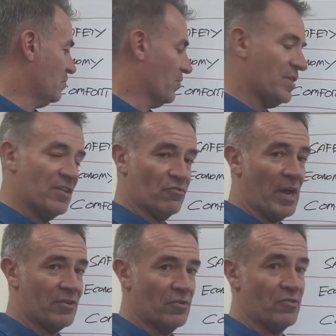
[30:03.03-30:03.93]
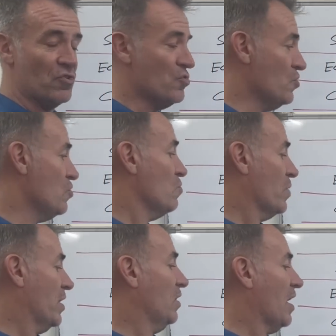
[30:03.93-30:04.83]
with these tractors, you
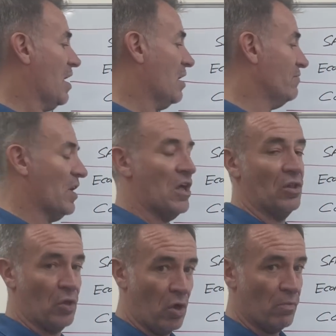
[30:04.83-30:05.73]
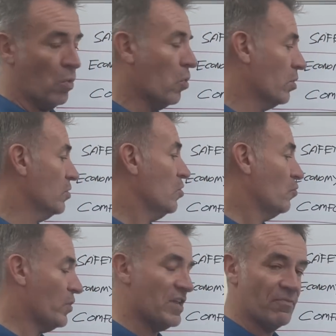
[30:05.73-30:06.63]
will have a lot more
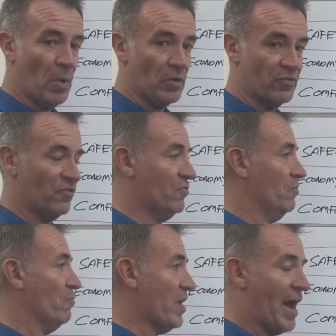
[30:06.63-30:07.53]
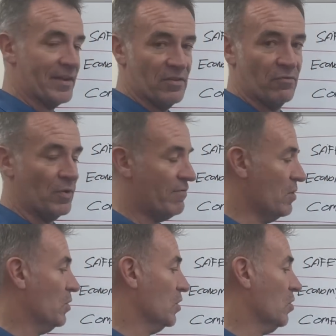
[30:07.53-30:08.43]
response, reactive, whatever you
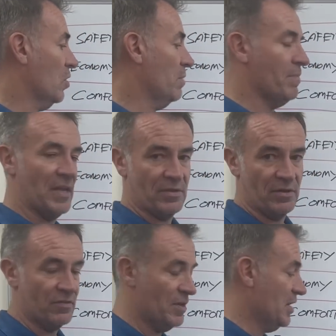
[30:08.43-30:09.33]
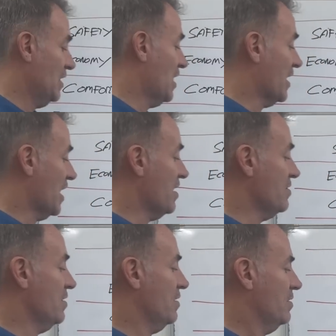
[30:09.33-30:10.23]
want to call it, maintenance. Like
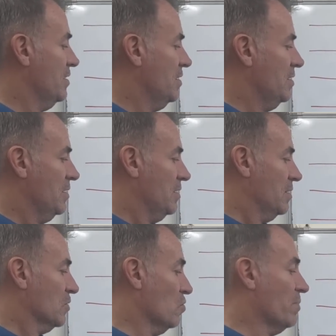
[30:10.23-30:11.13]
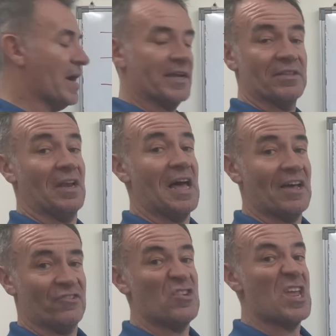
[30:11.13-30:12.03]
going back in the
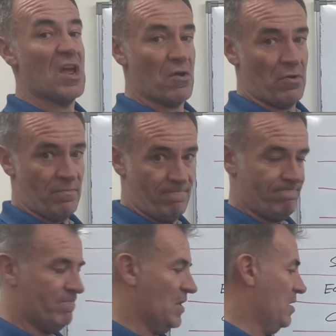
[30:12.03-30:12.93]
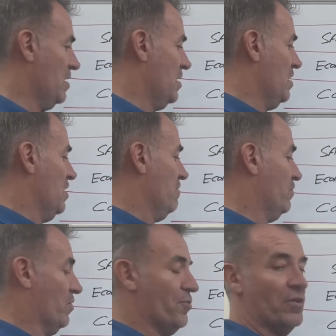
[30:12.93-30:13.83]
last year, for
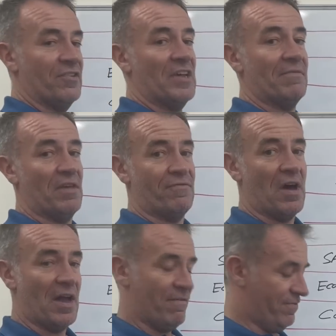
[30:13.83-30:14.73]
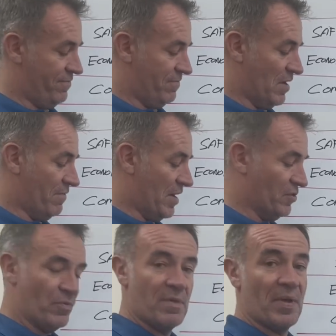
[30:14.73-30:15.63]
the 3075, I've had to
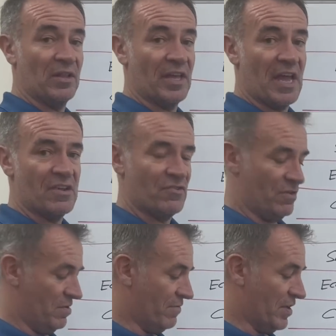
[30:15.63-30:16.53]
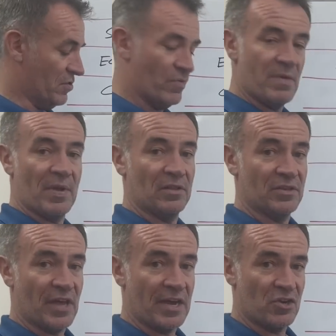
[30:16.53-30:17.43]
rebuild the engine, I've had to rebuild the
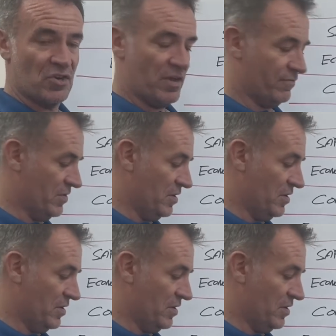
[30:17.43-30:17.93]
dyno shift.